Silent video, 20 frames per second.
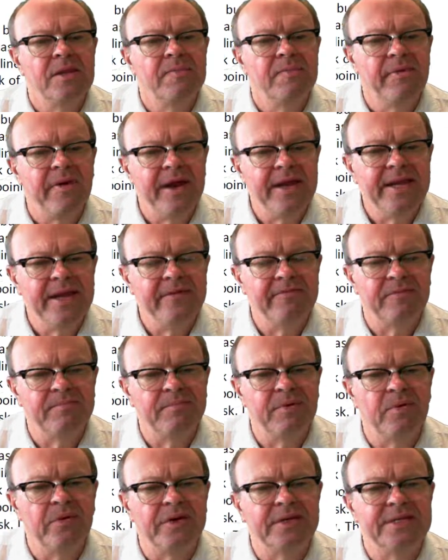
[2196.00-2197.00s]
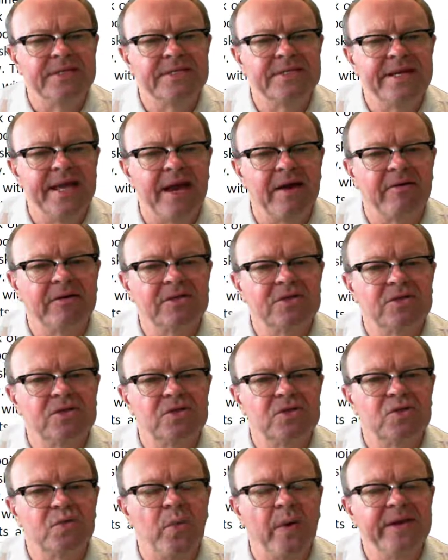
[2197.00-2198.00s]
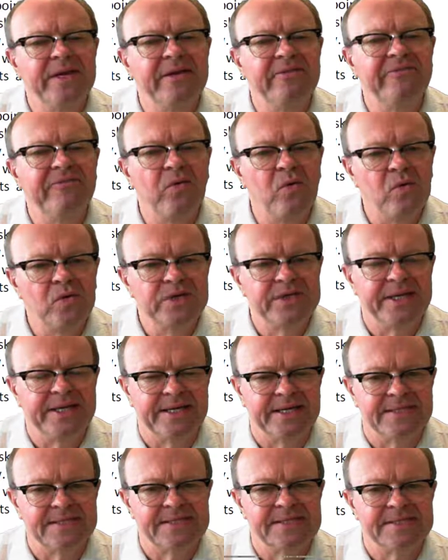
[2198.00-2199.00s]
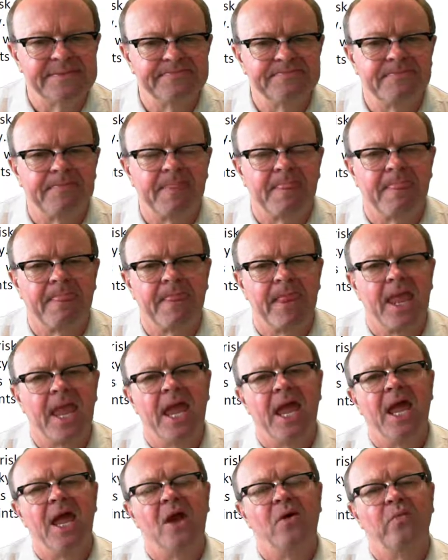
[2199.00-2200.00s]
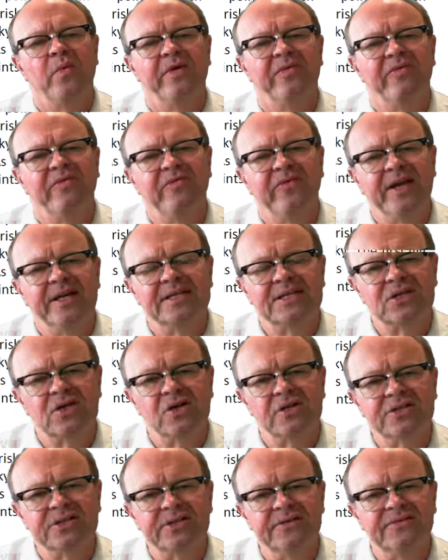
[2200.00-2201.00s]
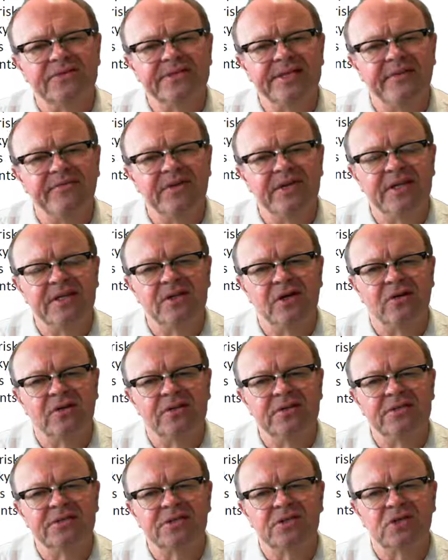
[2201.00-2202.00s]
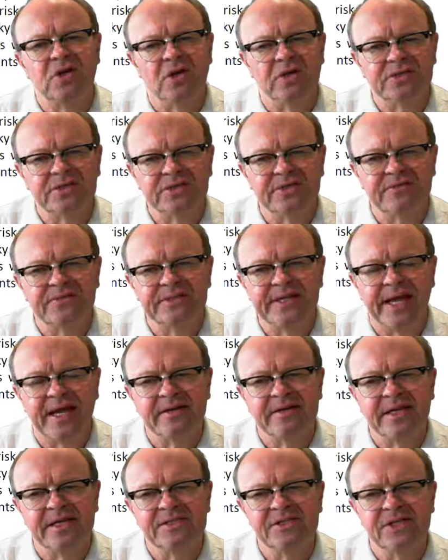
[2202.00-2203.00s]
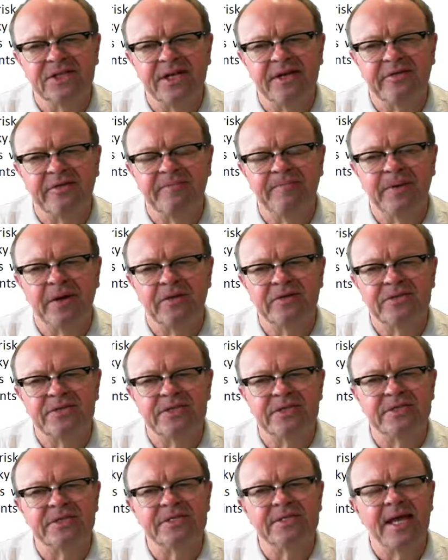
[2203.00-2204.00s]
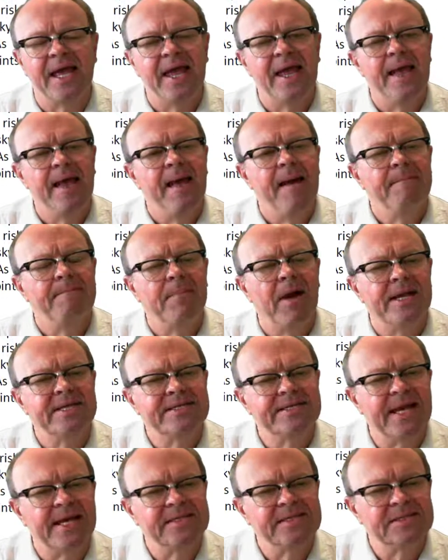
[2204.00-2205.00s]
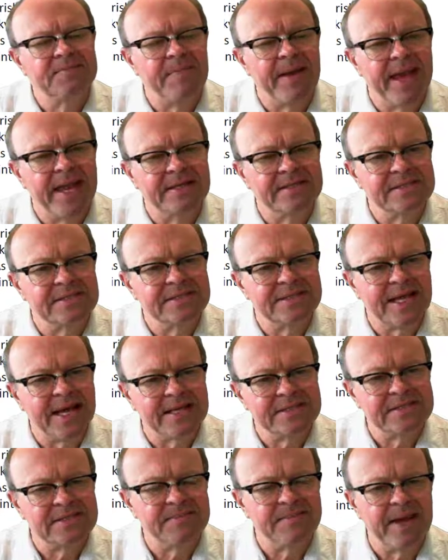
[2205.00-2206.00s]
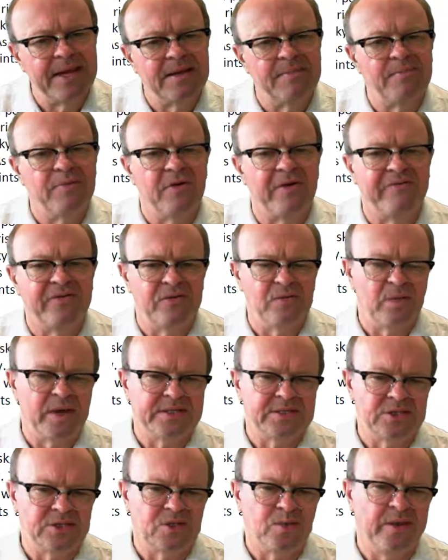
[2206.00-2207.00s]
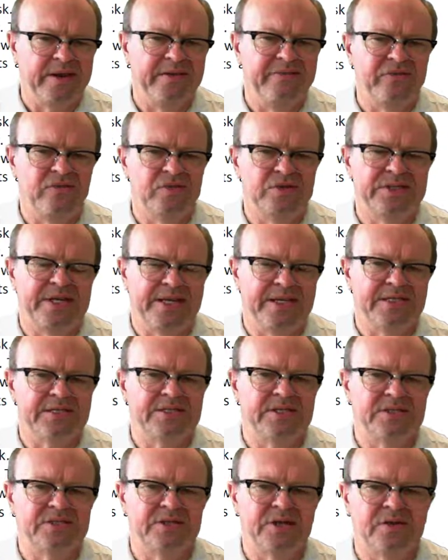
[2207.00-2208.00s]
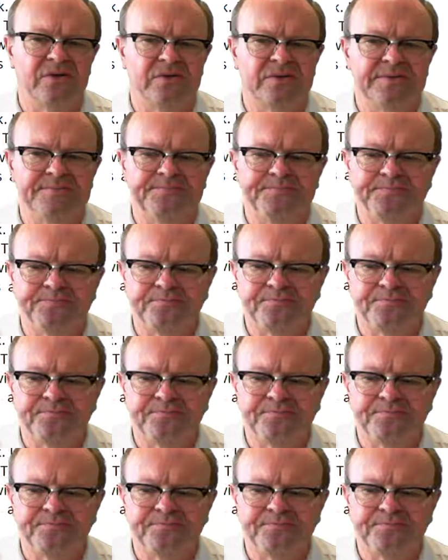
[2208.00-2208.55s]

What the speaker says: The break-even point is now at 24 tickets. With fixed costs of $70, costs of sound engineer and posters, my son's band starts to make a profit once 24 tickets are sold.